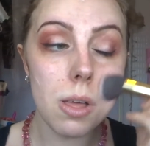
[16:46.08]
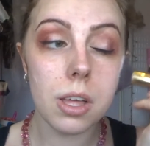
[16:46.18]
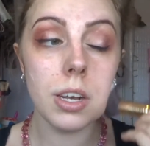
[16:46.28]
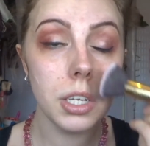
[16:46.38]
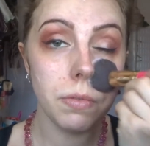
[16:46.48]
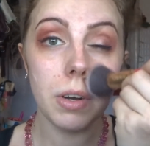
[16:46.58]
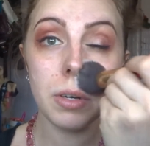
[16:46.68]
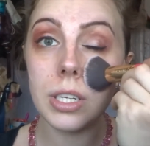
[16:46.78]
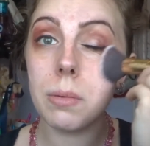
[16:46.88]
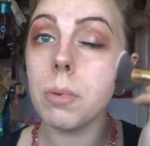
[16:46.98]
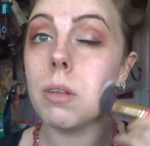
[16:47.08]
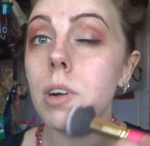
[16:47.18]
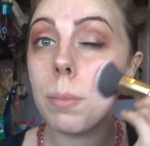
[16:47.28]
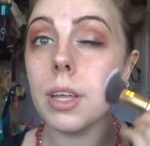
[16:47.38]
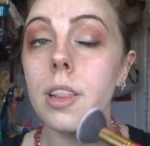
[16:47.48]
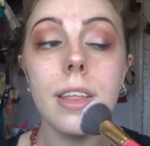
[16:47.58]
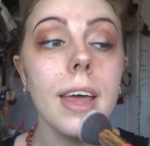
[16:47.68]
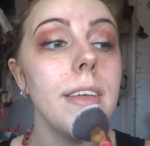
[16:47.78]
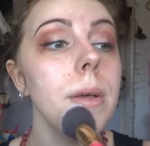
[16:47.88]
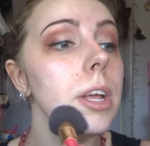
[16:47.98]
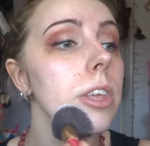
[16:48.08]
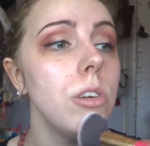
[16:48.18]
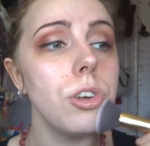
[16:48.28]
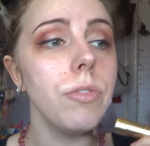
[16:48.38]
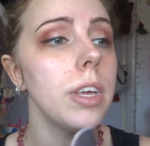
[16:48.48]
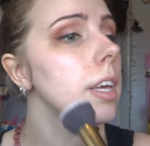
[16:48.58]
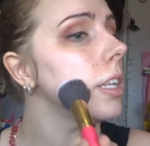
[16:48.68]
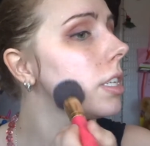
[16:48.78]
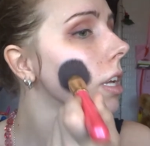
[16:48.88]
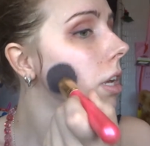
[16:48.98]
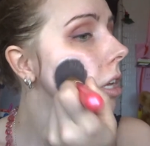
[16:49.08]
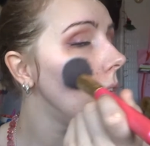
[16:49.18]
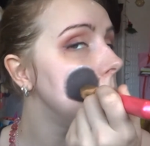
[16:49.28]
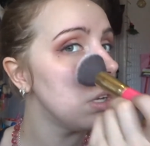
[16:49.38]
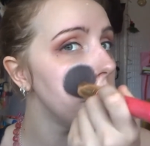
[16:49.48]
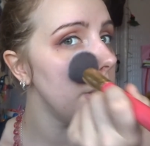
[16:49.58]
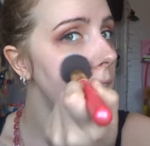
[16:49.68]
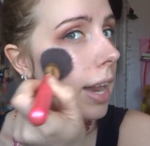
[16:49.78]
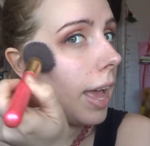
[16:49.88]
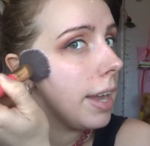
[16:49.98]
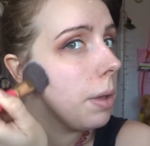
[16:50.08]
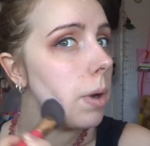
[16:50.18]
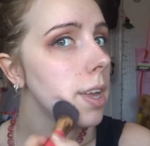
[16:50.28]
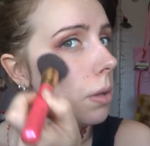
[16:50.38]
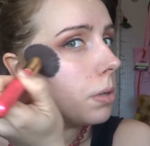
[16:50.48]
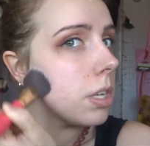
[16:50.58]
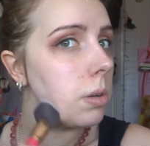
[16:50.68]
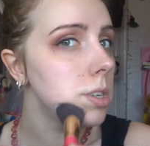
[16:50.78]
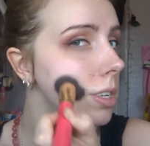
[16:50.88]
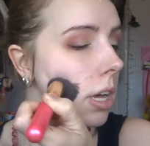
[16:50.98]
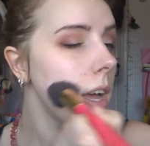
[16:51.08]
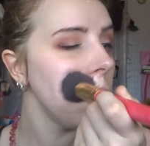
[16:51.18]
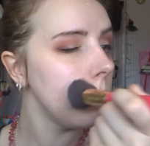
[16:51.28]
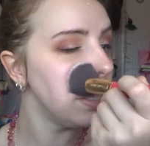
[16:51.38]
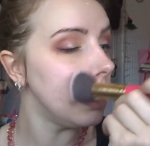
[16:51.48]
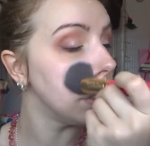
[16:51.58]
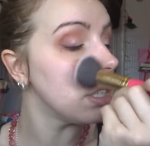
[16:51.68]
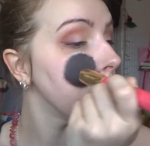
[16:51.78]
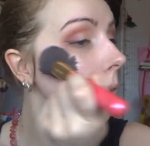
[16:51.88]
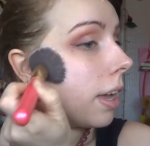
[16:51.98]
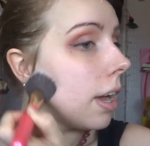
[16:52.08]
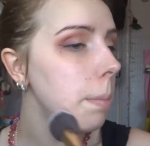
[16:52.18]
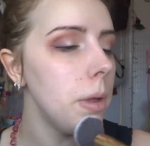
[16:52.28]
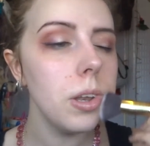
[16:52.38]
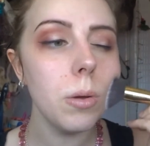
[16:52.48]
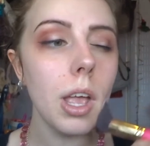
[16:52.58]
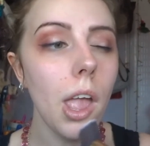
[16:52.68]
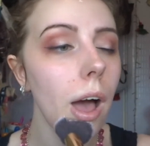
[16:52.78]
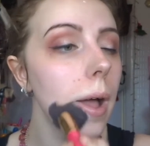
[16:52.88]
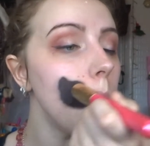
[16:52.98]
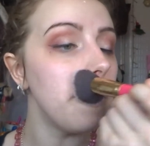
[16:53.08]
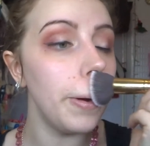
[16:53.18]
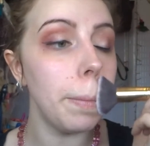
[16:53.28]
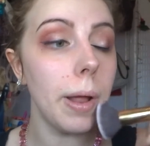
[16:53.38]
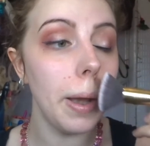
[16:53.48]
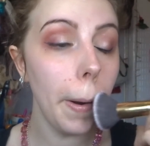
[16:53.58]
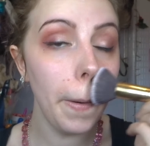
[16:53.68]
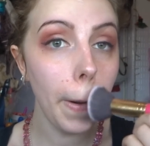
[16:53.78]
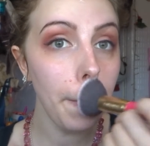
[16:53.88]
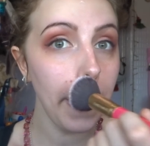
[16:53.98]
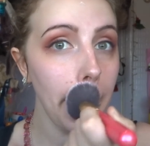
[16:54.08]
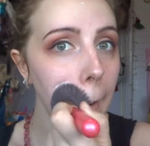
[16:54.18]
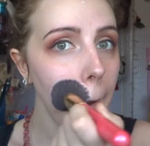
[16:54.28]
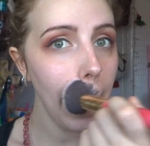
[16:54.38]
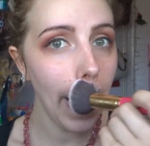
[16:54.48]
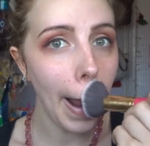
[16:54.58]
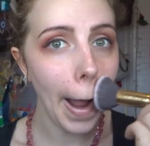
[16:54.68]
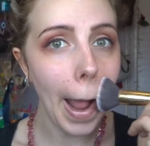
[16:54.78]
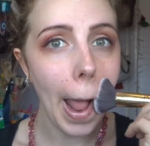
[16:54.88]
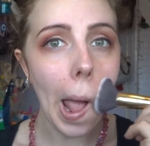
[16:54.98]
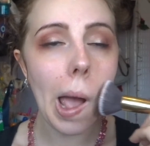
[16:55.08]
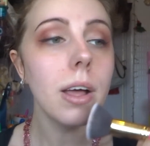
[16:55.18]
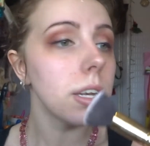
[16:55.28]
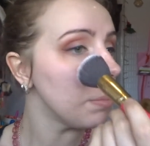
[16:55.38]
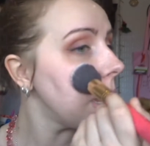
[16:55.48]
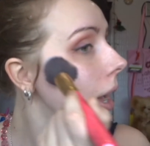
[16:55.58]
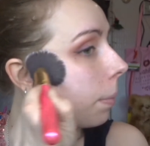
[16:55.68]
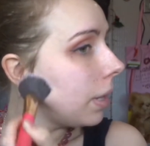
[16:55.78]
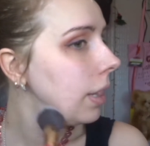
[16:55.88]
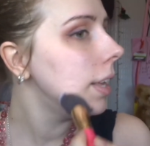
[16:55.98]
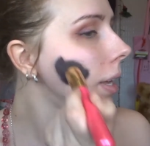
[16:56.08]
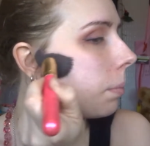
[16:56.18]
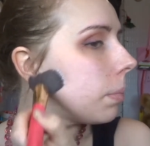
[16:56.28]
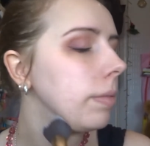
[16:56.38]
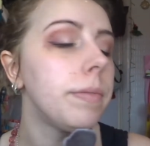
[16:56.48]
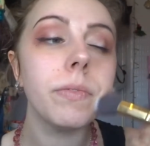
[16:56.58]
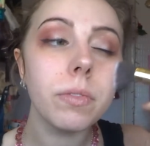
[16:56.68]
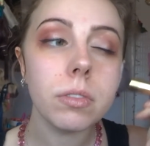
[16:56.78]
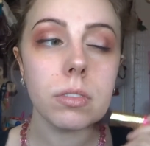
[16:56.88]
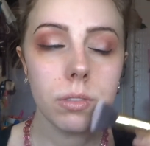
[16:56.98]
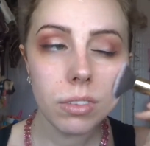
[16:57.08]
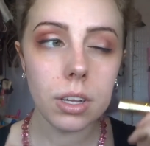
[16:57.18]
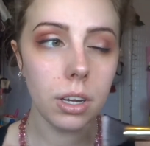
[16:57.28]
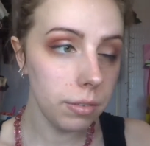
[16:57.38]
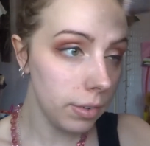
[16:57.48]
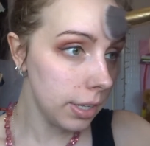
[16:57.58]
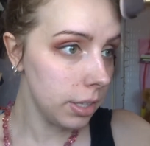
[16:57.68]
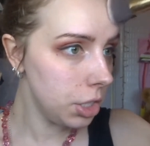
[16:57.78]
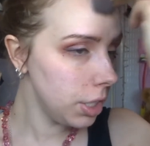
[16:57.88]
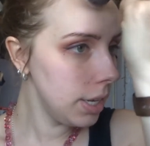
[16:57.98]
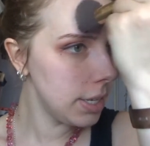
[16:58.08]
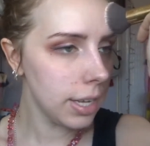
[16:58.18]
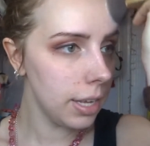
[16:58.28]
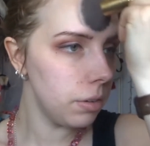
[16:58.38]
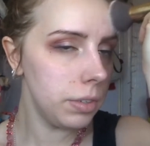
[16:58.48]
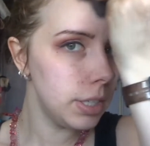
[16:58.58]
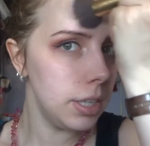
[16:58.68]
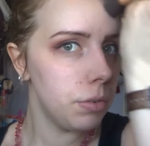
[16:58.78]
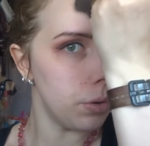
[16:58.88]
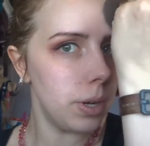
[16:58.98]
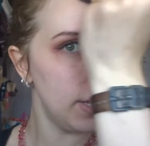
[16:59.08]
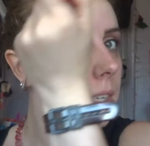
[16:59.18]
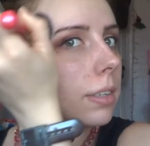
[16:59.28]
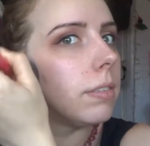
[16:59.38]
And I just very simply rub it in like that. You can use your fingers. You can do it in any way you so desire. This is just the way I've been doing it. I avoid my nose, obviously, to my upper lip, around the cheeks, and obviously the forehead.